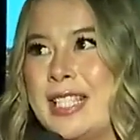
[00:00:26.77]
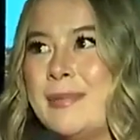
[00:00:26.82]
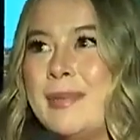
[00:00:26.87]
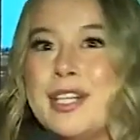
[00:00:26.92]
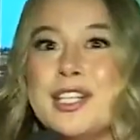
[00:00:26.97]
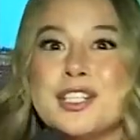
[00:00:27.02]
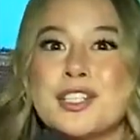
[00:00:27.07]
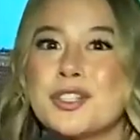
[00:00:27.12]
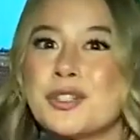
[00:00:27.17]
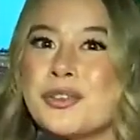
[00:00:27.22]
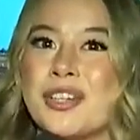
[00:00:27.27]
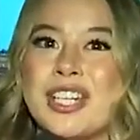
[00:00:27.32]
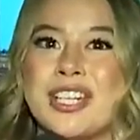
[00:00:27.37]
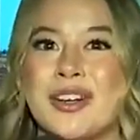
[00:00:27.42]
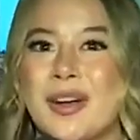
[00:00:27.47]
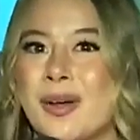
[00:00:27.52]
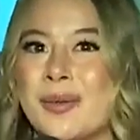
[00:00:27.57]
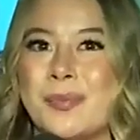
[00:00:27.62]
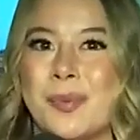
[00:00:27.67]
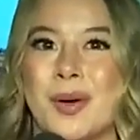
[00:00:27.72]
It's been a
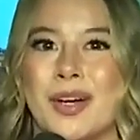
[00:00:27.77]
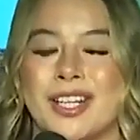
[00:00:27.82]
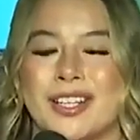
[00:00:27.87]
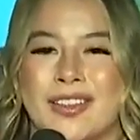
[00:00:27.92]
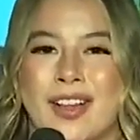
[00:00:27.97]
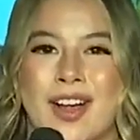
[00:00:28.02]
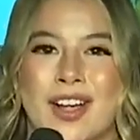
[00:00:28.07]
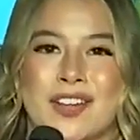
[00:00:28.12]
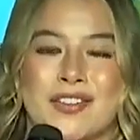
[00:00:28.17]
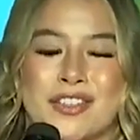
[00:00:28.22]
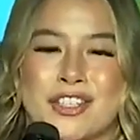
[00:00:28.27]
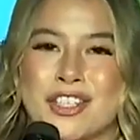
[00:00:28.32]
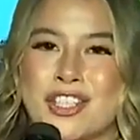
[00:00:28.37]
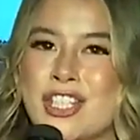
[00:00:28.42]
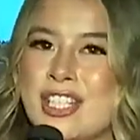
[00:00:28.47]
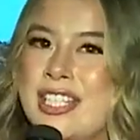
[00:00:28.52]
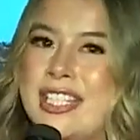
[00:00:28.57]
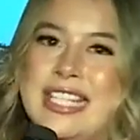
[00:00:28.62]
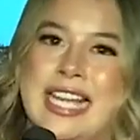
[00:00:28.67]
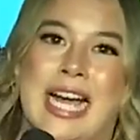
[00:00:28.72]
treat all morning long if you're
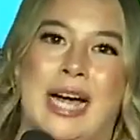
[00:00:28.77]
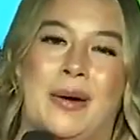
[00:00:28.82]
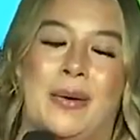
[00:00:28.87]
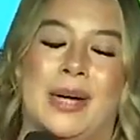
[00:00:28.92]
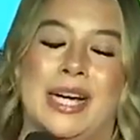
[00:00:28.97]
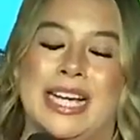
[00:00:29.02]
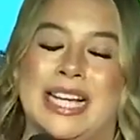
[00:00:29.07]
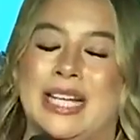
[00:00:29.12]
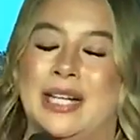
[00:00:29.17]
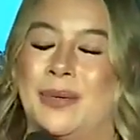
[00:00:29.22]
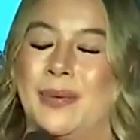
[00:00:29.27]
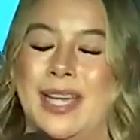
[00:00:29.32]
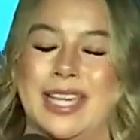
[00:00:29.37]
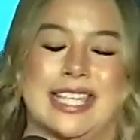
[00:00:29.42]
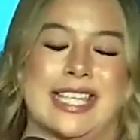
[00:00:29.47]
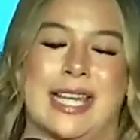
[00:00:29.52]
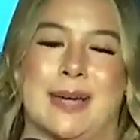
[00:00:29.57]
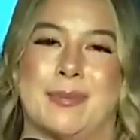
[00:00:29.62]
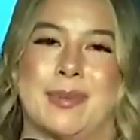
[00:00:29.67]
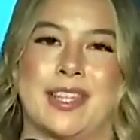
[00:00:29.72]
just now
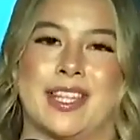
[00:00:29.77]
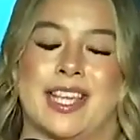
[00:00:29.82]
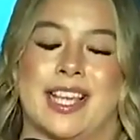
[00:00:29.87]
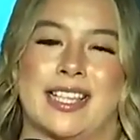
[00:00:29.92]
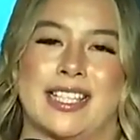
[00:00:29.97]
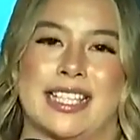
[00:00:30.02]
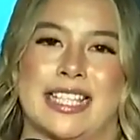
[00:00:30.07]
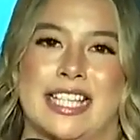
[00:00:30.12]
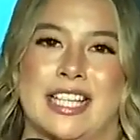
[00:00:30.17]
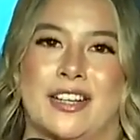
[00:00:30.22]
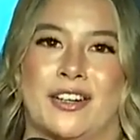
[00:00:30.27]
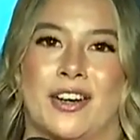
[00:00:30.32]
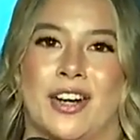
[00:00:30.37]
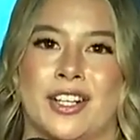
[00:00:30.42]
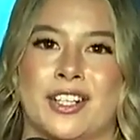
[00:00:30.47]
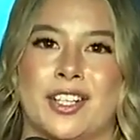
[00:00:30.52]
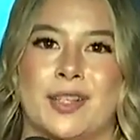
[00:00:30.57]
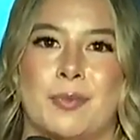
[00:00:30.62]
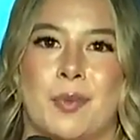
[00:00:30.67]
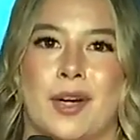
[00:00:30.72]
waking up with us here
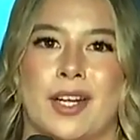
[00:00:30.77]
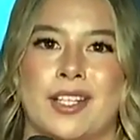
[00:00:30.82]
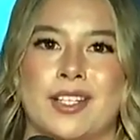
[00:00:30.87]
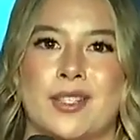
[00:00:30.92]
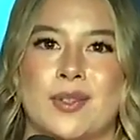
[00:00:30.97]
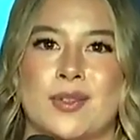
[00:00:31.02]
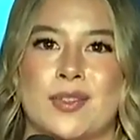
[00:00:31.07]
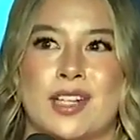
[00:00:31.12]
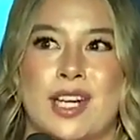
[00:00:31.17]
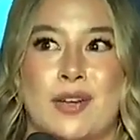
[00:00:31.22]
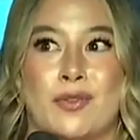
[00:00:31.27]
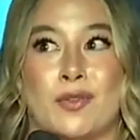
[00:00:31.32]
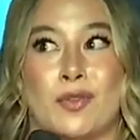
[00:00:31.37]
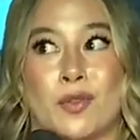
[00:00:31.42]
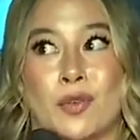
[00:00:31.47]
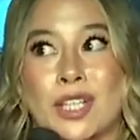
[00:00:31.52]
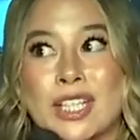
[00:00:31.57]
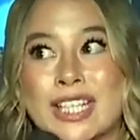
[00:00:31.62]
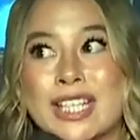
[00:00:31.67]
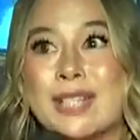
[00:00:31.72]
on Good Morning Tucson. I've
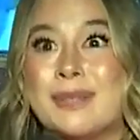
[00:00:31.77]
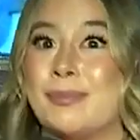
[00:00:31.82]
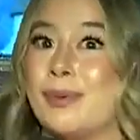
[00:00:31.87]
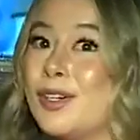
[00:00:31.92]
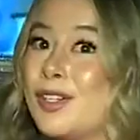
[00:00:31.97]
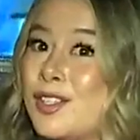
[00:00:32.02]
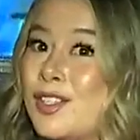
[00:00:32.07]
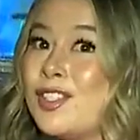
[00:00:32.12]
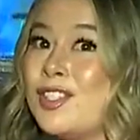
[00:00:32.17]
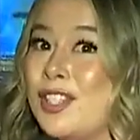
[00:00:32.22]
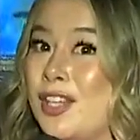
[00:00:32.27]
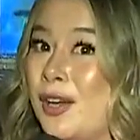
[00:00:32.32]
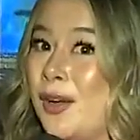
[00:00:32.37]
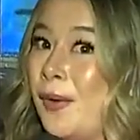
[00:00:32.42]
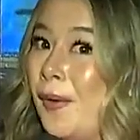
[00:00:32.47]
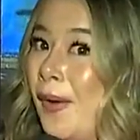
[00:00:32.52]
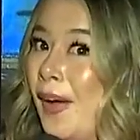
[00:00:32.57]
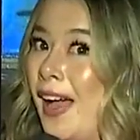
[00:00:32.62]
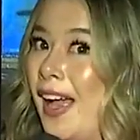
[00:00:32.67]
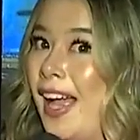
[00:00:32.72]
really immersed
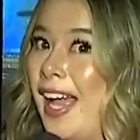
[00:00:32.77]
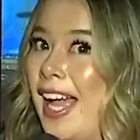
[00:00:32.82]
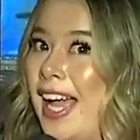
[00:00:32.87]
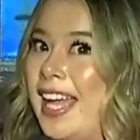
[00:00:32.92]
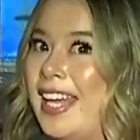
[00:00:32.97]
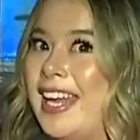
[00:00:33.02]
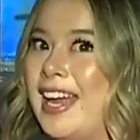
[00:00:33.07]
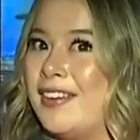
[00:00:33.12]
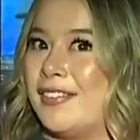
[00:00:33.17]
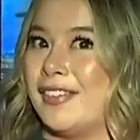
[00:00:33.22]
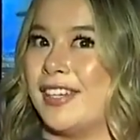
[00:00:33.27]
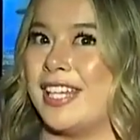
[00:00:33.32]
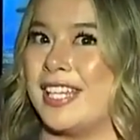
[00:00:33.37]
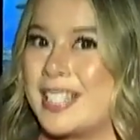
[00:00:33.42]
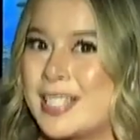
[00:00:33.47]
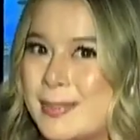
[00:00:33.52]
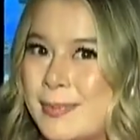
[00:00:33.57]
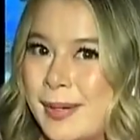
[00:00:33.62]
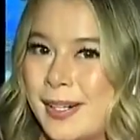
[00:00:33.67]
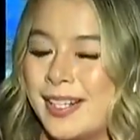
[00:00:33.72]
you in every
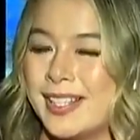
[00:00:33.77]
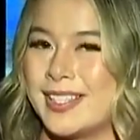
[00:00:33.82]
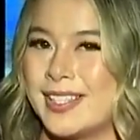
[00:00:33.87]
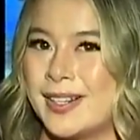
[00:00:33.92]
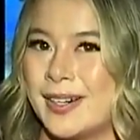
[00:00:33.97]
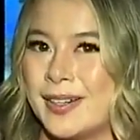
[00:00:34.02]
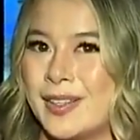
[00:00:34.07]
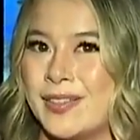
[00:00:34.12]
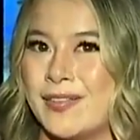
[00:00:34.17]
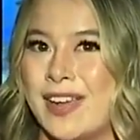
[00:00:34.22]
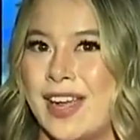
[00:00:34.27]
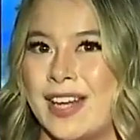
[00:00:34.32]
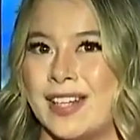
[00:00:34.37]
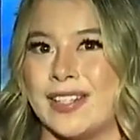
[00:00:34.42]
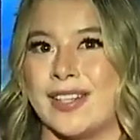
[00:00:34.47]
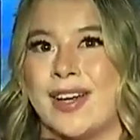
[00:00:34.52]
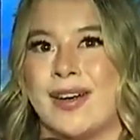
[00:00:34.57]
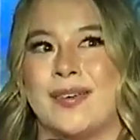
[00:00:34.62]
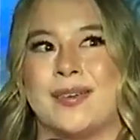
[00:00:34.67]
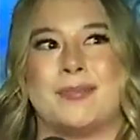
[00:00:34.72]
experience here at the
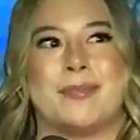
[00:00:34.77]
Van Gogh.